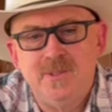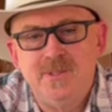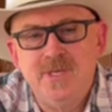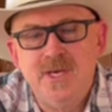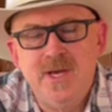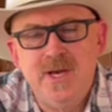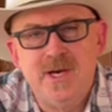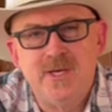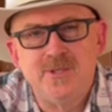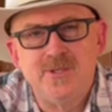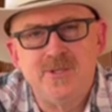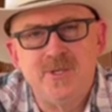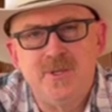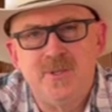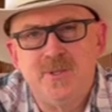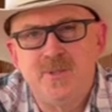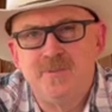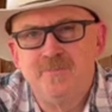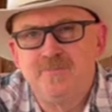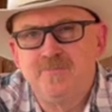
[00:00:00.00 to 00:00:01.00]
Yeah,
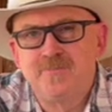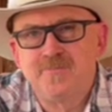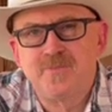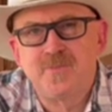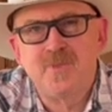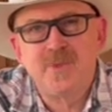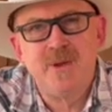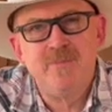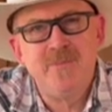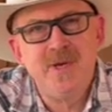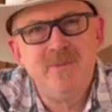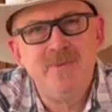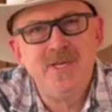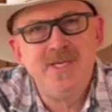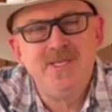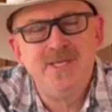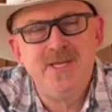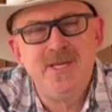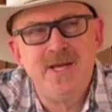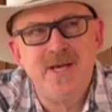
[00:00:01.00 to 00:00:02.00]
so maybe
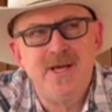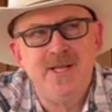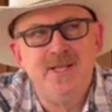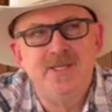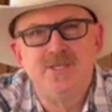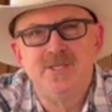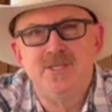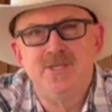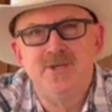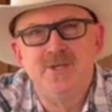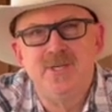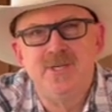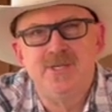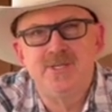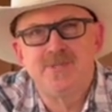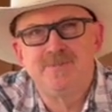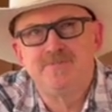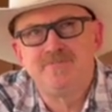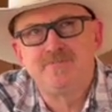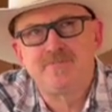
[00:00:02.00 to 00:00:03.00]
today, let's do
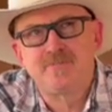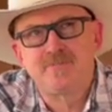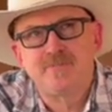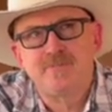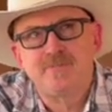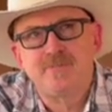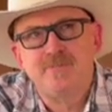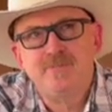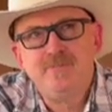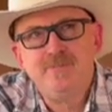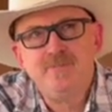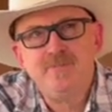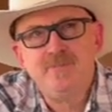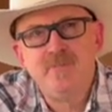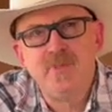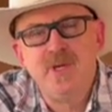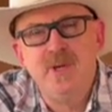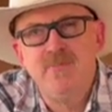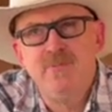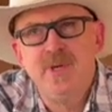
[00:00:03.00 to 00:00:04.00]
this.
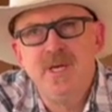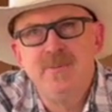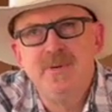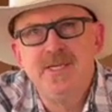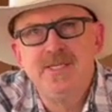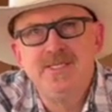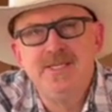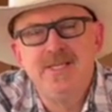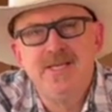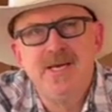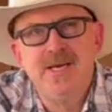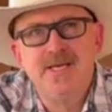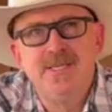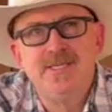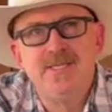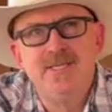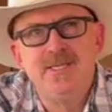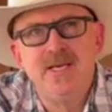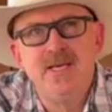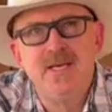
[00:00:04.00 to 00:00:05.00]
Maybe today,
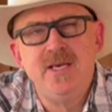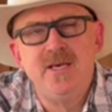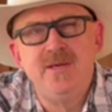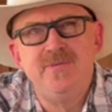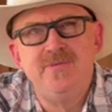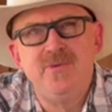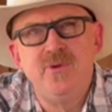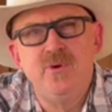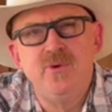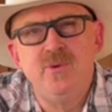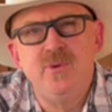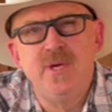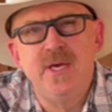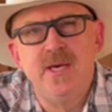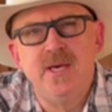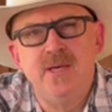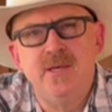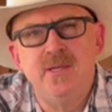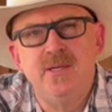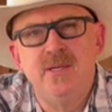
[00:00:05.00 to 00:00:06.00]
see if you
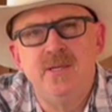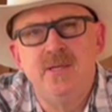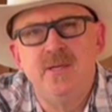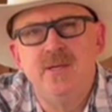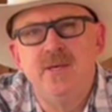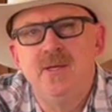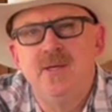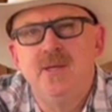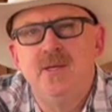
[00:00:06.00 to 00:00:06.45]
can